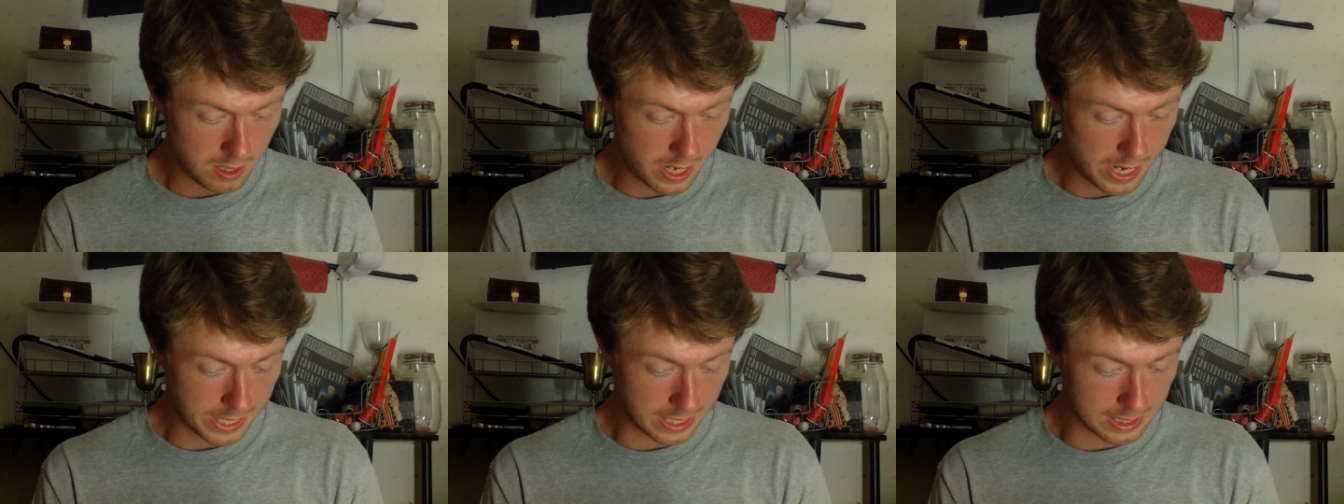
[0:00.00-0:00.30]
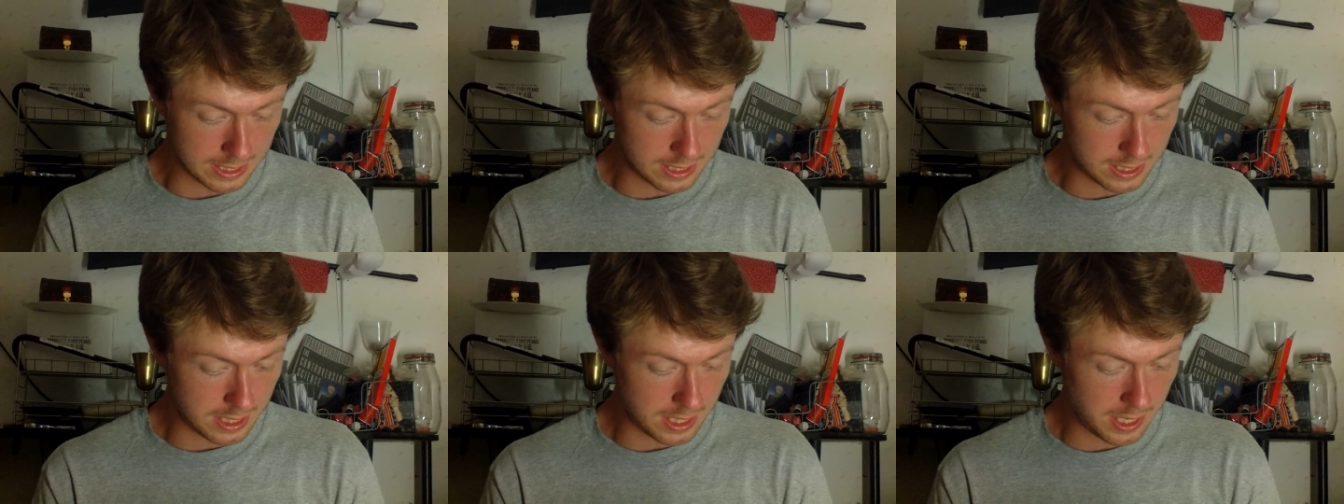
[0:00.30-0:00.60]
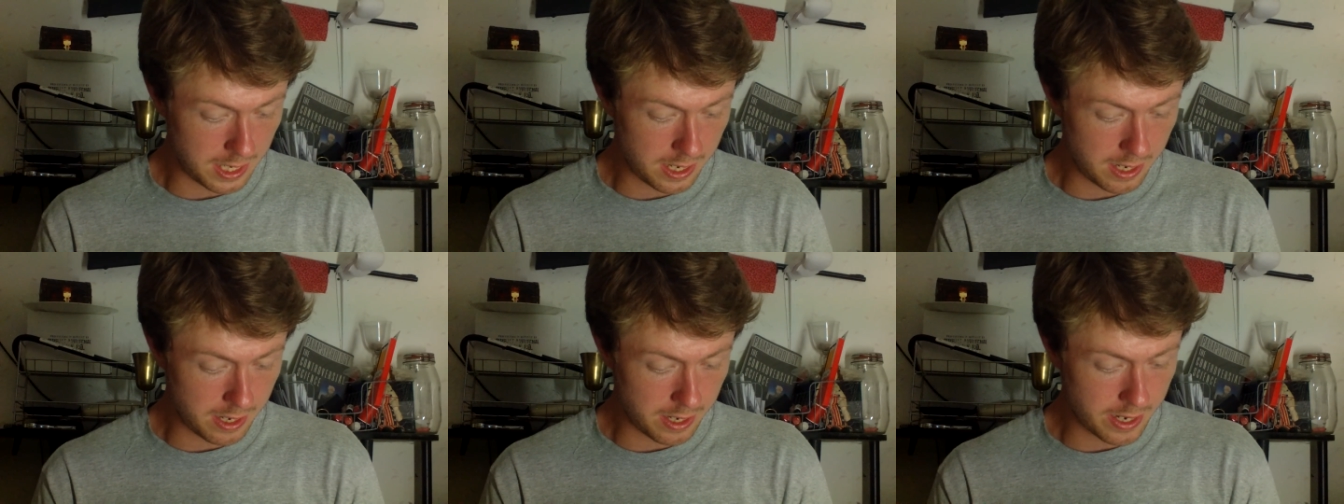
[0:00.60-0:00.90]
I can
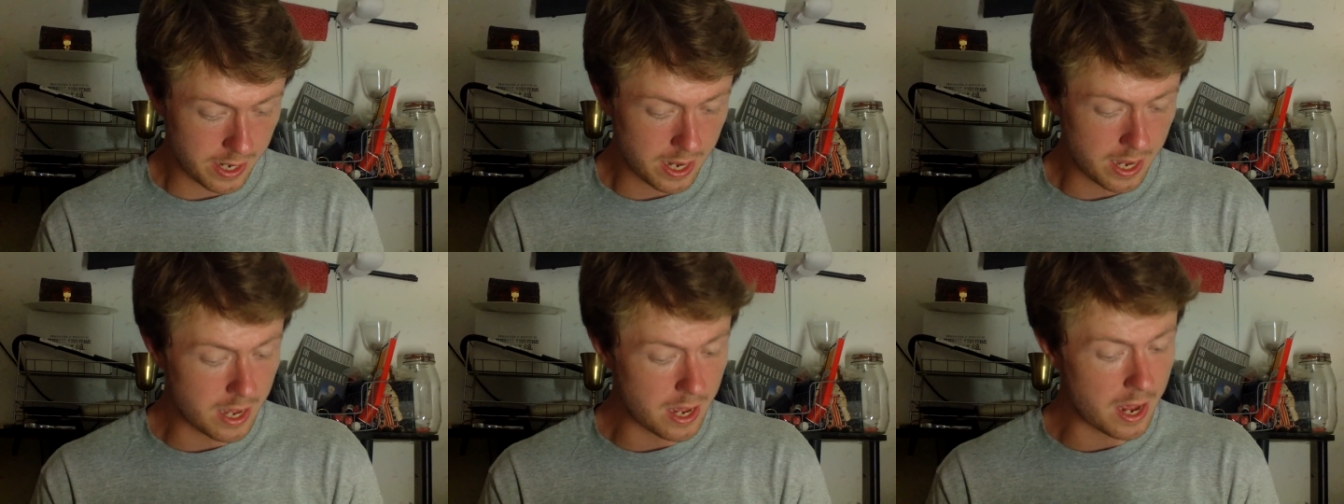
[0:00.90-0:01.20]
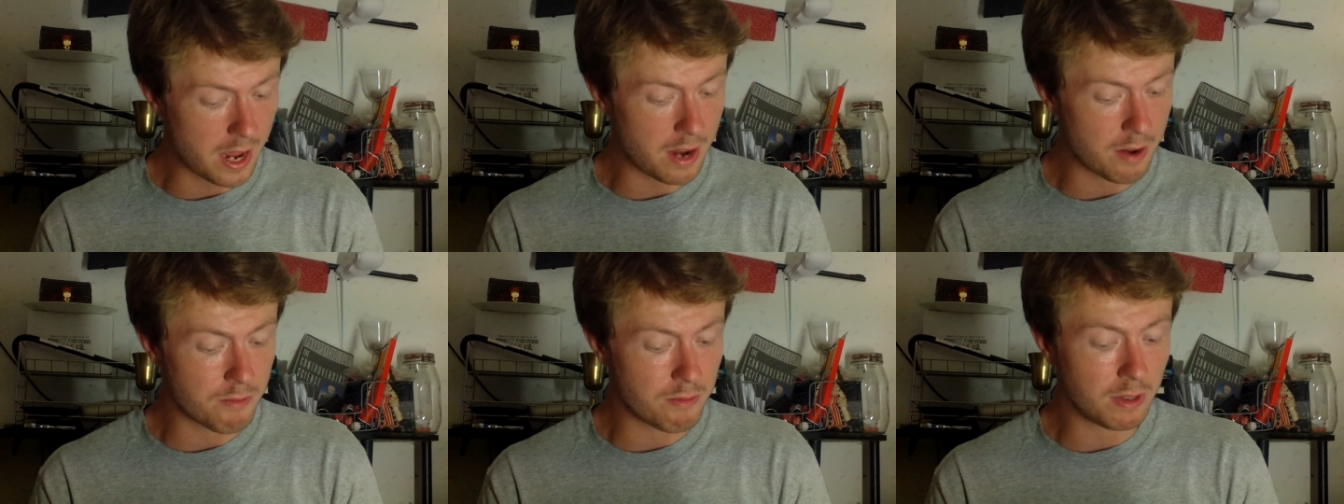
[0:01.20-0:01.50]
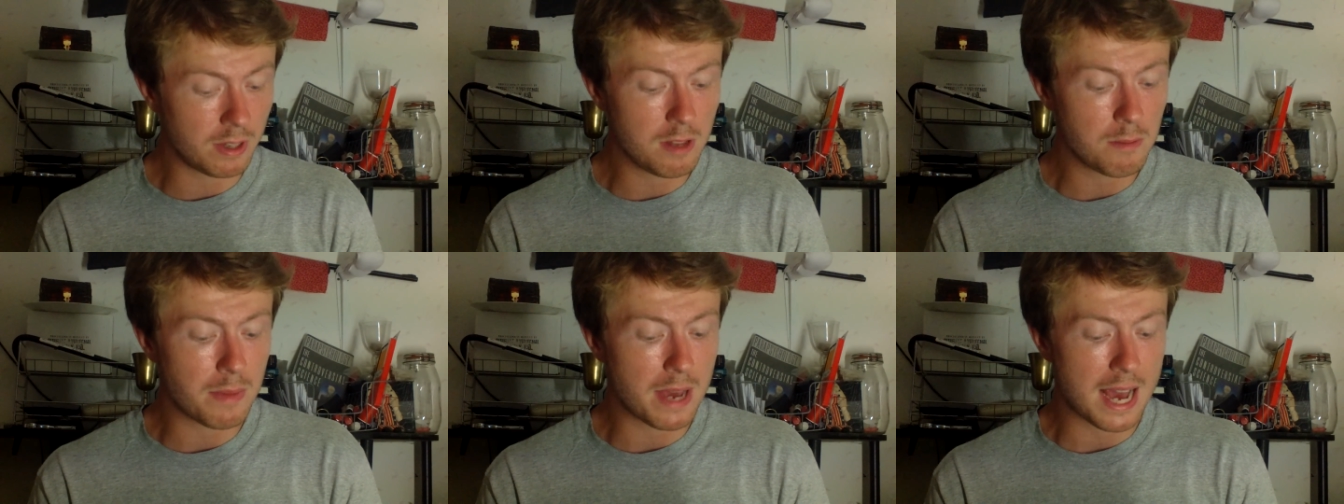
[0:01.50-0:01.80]
see a
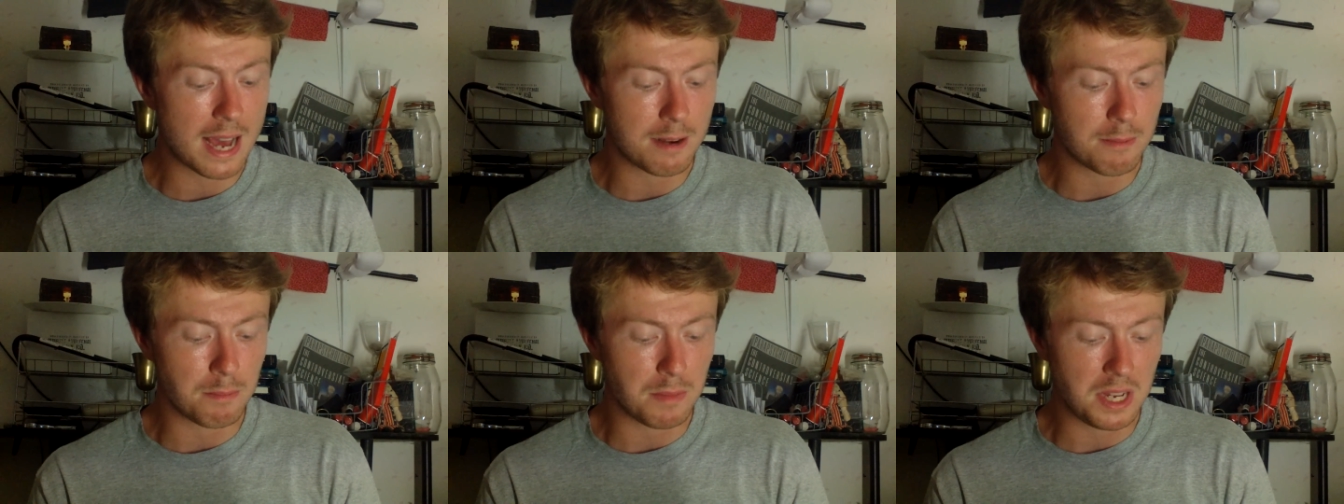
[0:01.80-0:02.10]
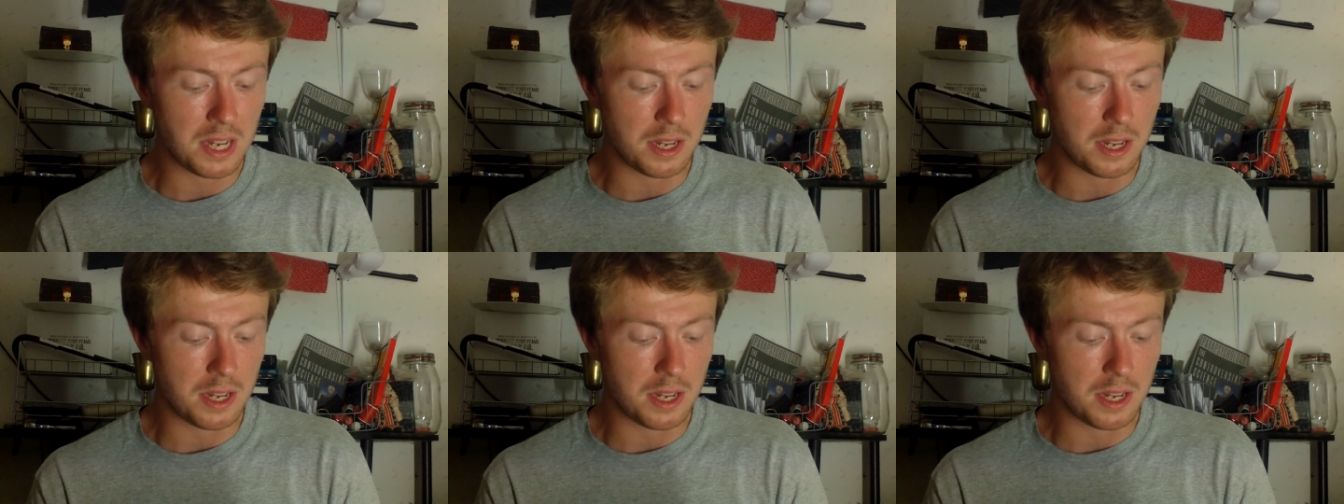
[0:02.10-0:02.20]
really bad